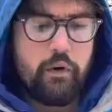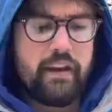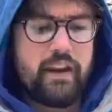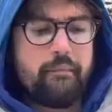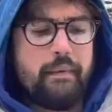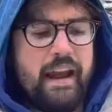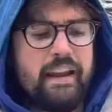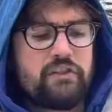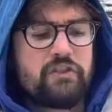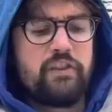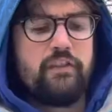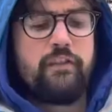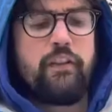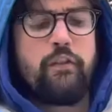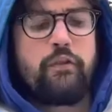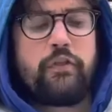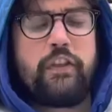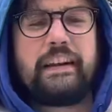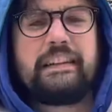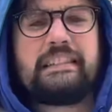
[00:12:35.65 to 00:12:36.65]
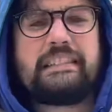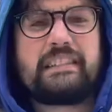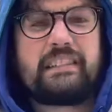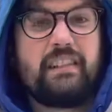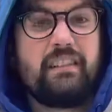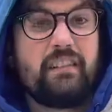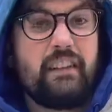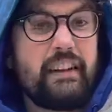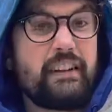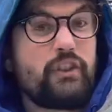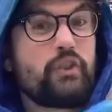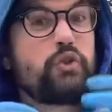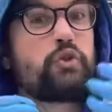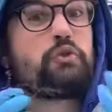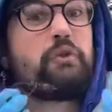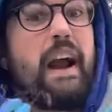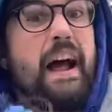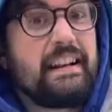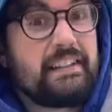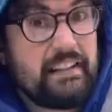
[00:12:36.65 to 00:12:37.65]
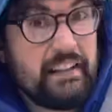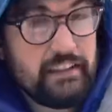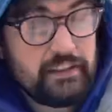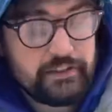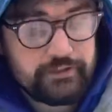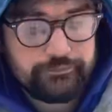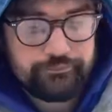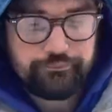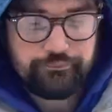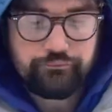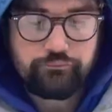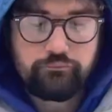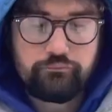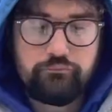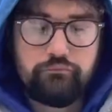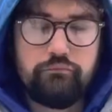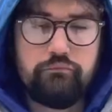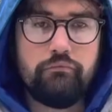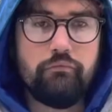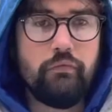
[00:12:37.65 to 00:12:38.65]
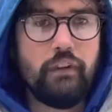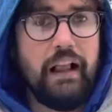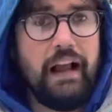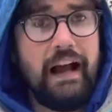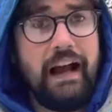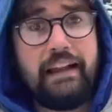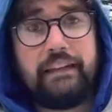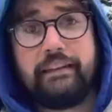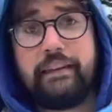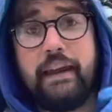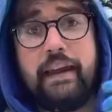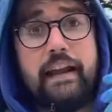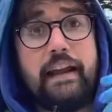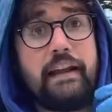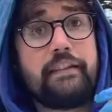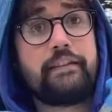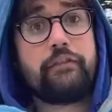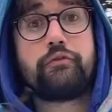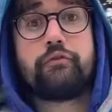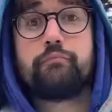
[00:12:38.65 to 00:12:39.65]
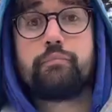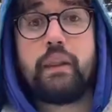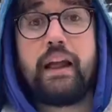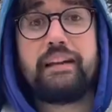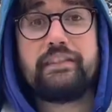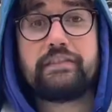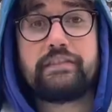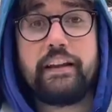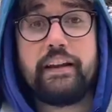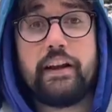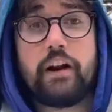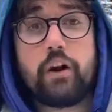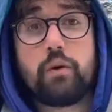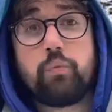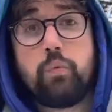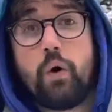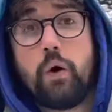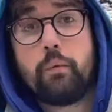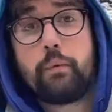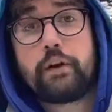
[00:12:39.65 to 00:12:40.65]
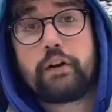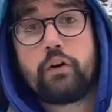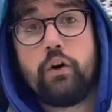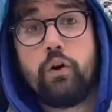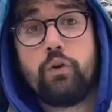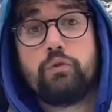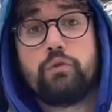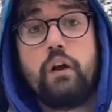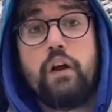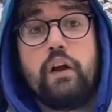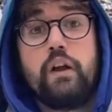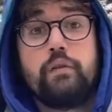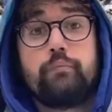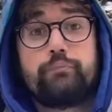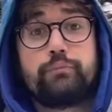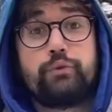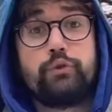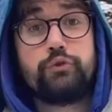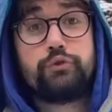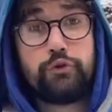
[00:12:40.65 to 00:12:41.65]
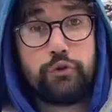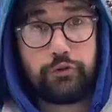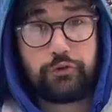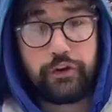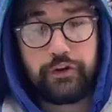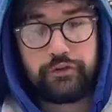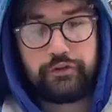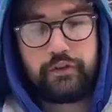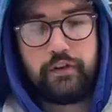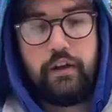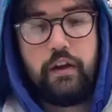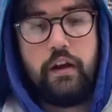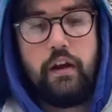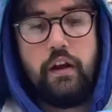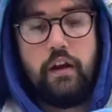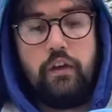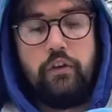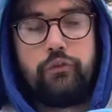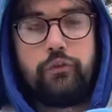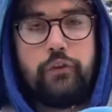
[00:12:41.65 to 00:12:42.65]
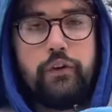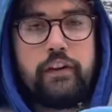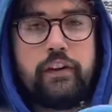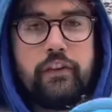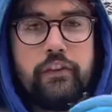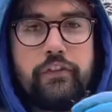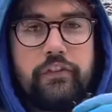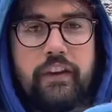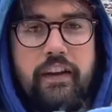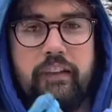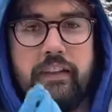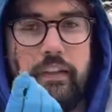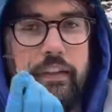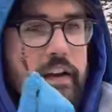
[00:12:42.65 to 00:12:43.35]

mentioned that things like grasses and different plants, they are what we call producers. So you can see that this